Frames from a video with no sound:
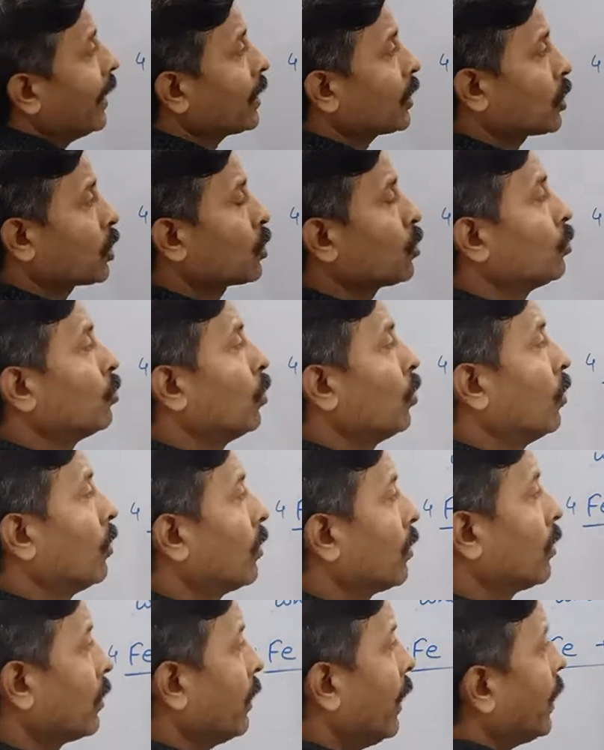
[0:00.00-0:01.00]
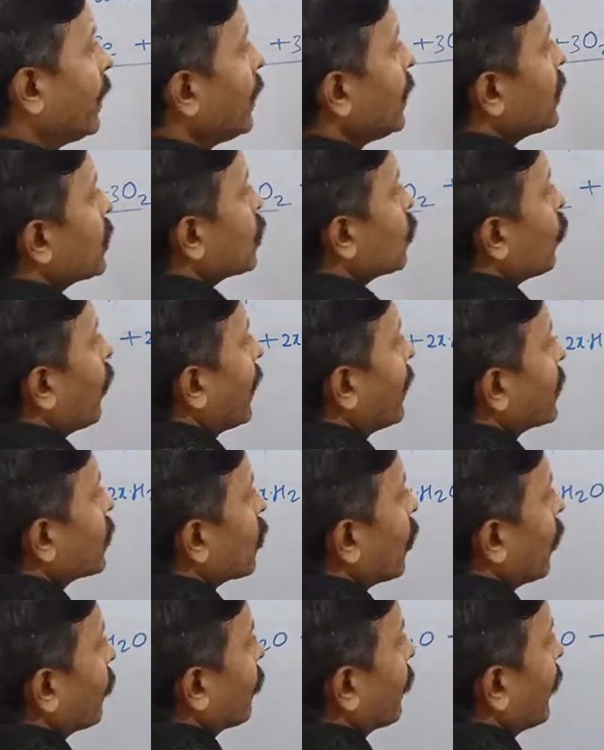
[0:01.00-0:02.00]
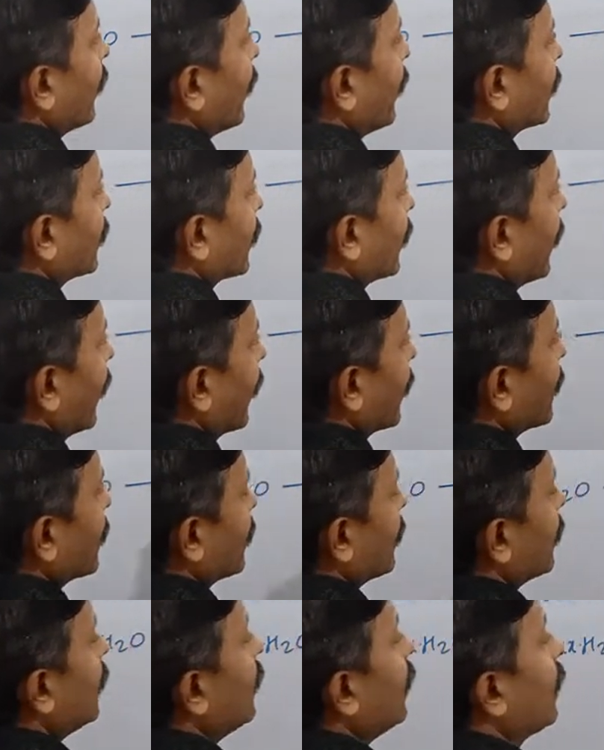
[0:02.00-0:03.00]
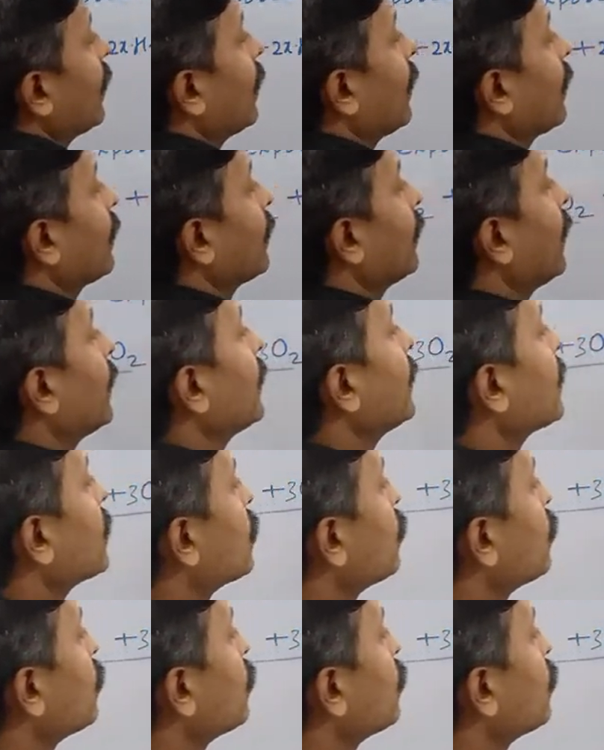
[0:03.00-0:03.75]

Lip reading: H2O, that is twice of Hx, that is